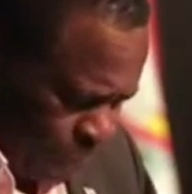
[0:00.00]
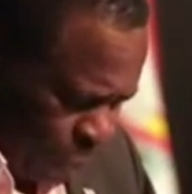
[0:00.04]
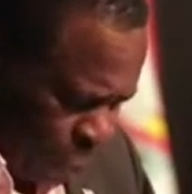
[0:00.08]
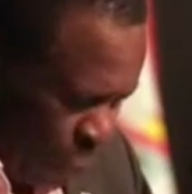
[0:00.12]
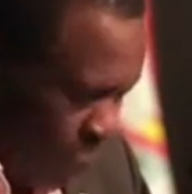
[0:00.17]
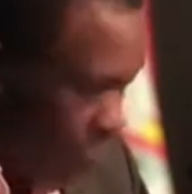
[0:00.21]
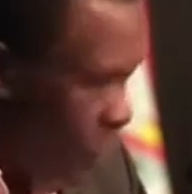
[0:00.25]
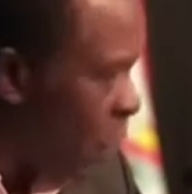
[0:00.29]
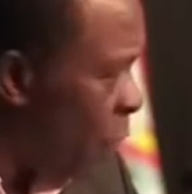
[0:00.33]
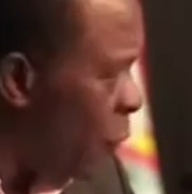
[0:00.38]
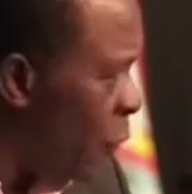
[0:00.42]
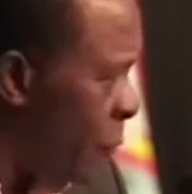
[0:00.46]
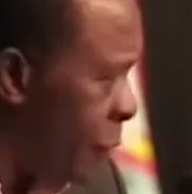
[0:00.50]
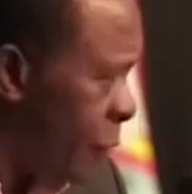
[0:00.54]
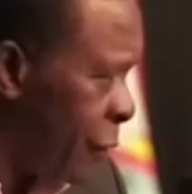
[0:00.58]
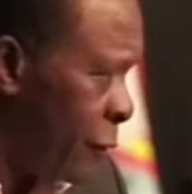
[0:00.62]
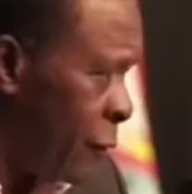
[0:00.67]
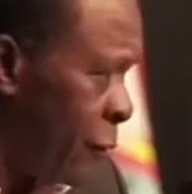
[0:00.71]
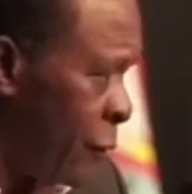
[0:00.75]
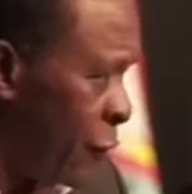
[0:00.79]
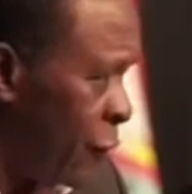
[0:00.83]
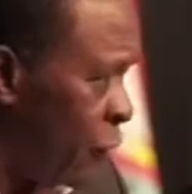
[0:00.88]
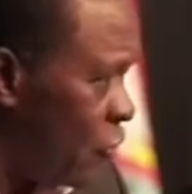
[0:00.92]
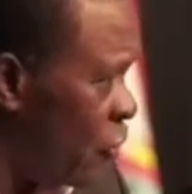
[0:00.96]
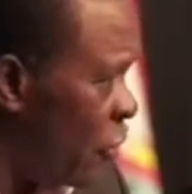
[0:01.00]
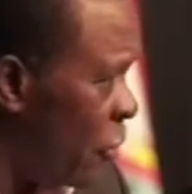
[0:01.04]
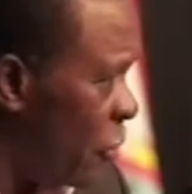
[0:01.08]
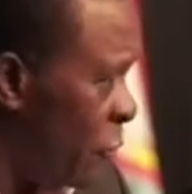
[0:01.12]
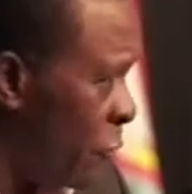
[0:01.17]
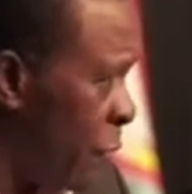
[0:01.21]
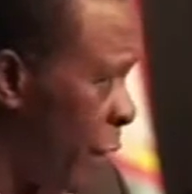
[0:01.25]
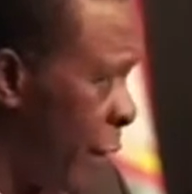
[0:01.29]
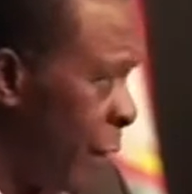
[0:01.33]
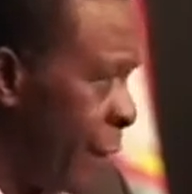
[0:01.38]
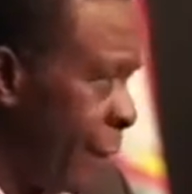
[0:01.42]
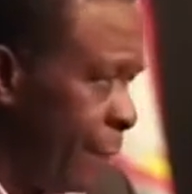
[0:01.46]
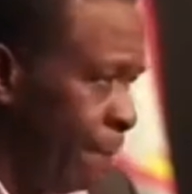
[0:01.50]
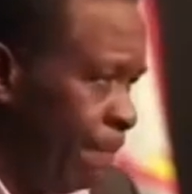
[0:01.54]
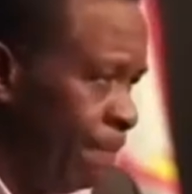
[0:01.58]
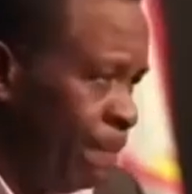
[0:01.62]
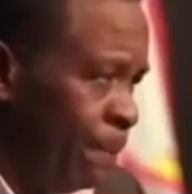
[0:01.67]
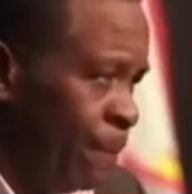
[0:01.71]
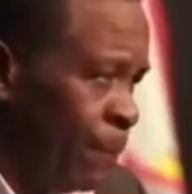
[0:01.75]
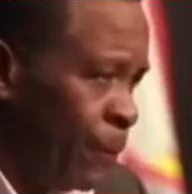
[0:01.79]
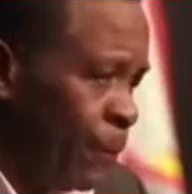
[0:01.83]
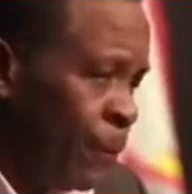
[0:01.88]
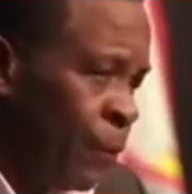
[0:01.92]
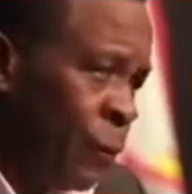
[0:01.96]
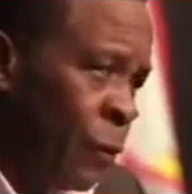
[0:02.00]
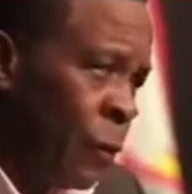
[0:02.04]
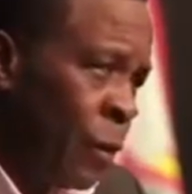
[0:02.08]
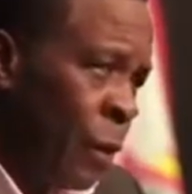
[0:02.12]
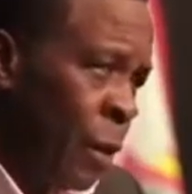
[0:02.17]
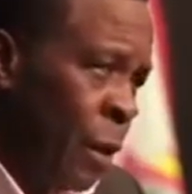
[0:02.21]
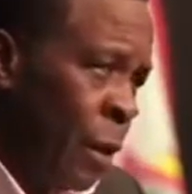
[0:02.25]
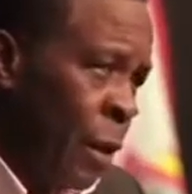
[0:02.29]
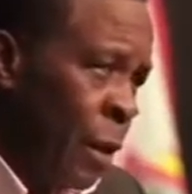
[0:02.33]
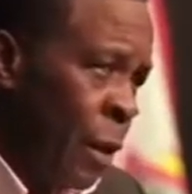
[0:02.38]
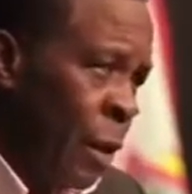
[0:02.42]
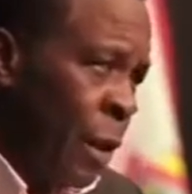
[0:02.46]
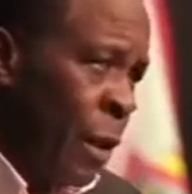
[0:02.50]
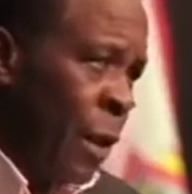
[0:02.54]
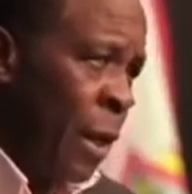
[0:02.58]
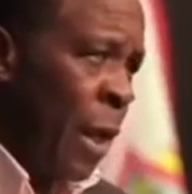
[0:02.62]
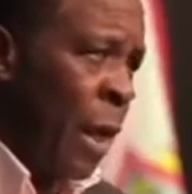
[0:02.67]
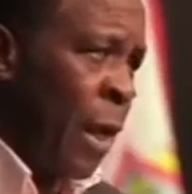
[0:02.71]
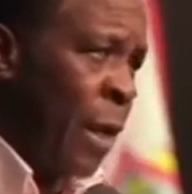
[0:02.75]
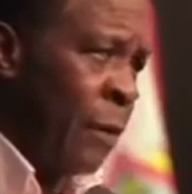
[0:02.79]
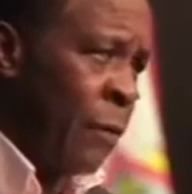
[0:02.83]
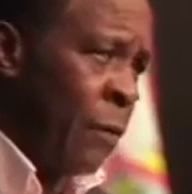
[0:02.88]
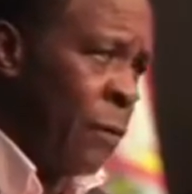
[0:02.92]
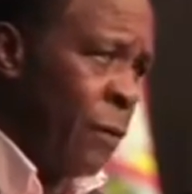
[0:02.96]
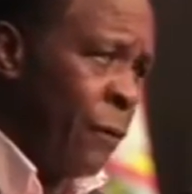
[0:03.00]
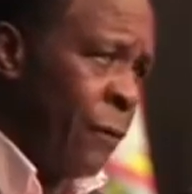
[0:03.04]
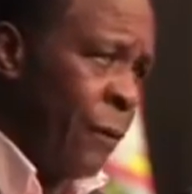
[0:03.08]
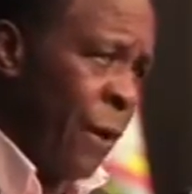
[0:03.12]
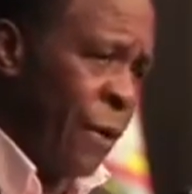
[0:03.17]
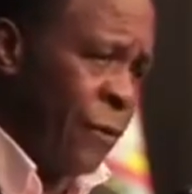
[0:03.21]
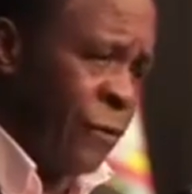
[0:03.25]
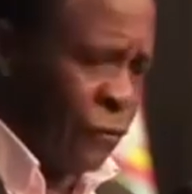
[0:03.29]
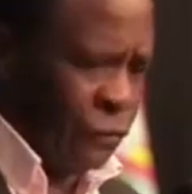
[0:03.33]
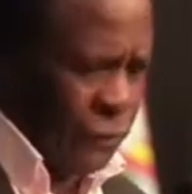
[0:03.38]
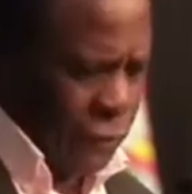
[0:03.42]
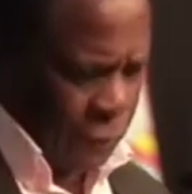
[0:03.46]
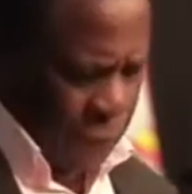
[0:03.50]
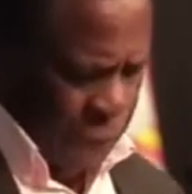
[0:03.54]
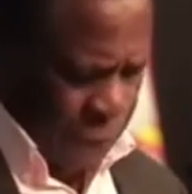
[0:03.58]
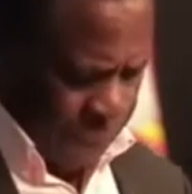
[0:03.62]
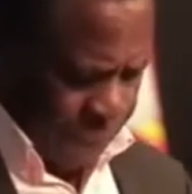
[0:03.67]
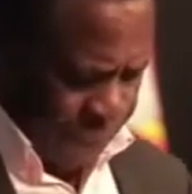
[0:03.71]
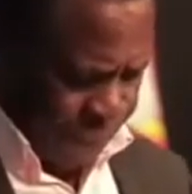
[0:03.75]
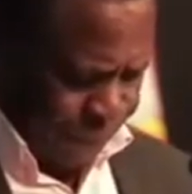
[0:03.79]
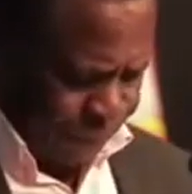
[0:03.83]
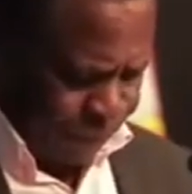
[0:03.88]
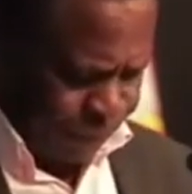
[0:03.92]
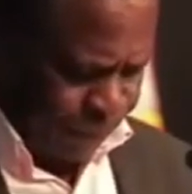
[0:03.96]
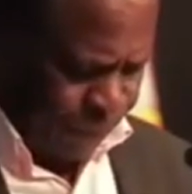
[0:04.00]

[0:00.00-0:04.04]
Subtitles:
We owe it to our children and our grandchildren.